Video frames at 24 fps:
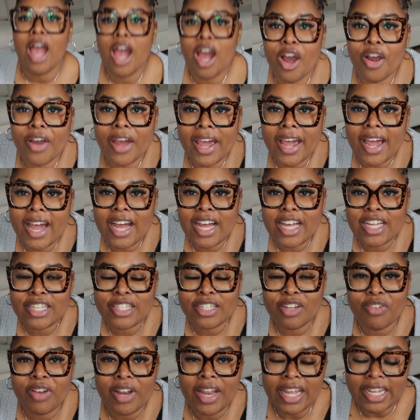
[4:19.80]
Okay, guys,
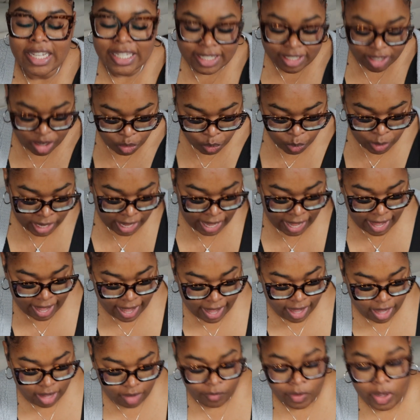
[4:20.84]
so next up we
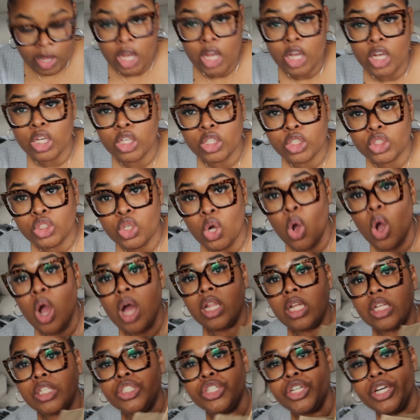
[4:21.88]
have
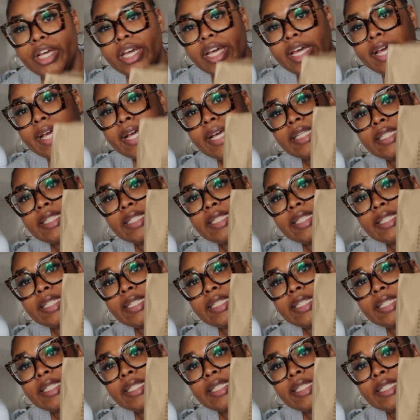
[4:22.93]
toiletries.